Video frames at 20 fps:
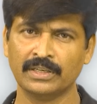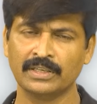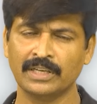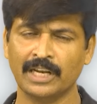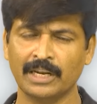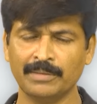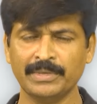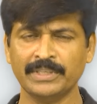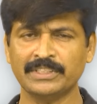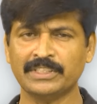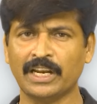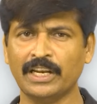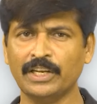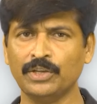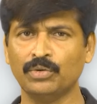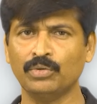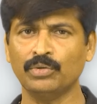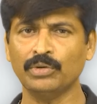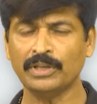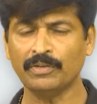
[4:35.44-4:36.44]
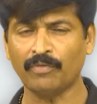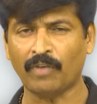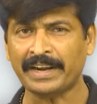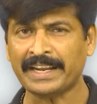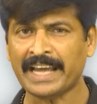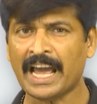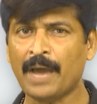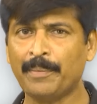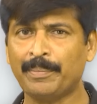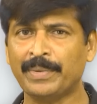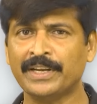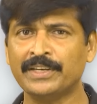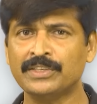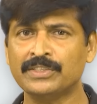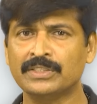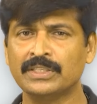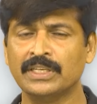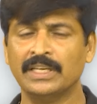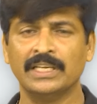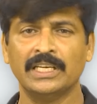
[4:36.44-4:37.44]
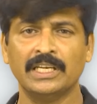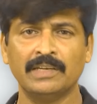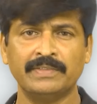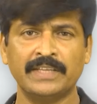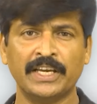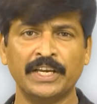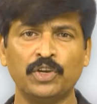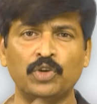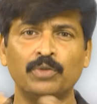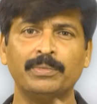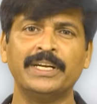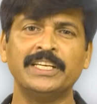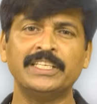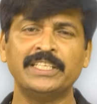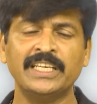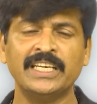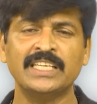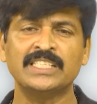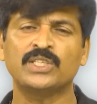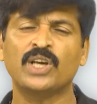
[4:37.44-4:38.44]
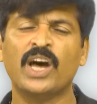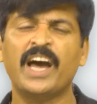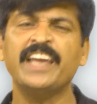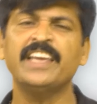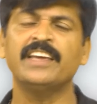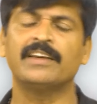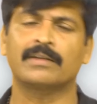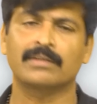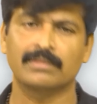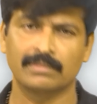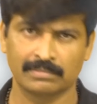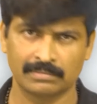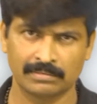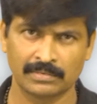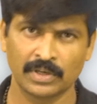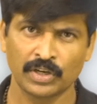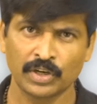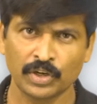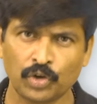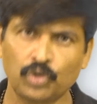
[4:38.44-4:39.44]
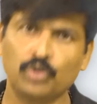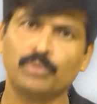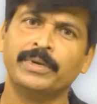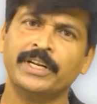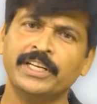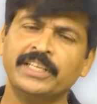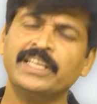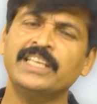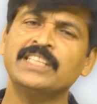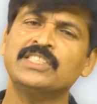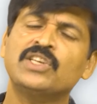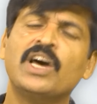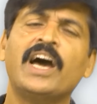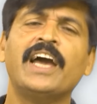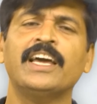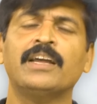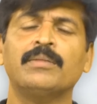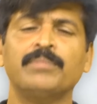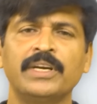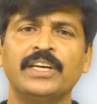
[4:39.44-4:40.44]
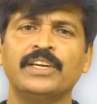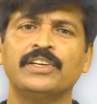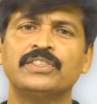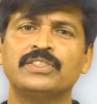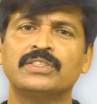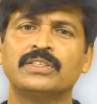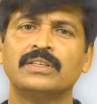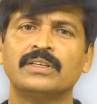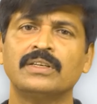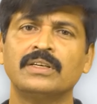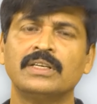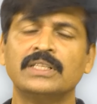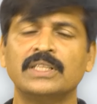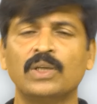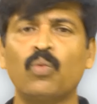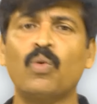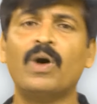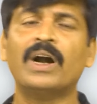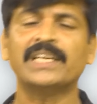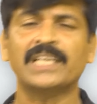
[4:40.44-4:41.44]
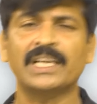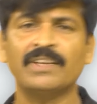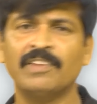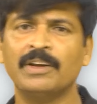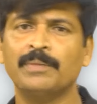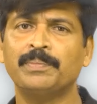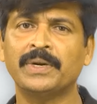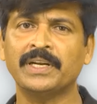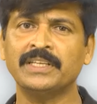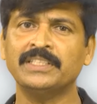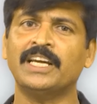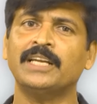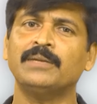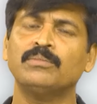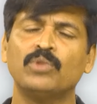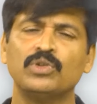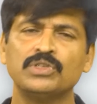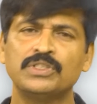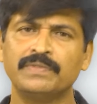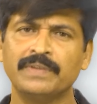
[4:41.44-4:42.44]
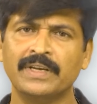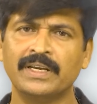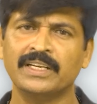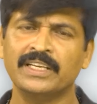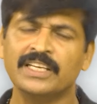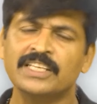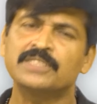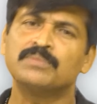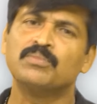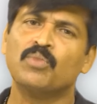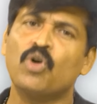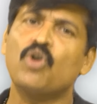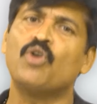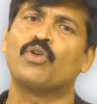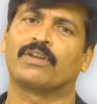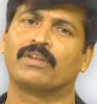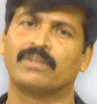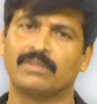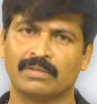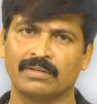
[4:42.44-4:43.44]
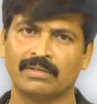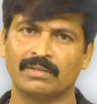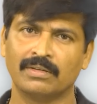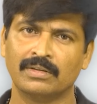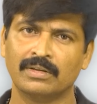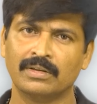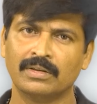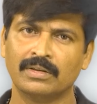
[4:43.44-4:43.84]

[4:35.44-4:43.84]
Let me tell you what happens if the humidity is higher. Humidity is higher means the water vapor in the atmosphere is more.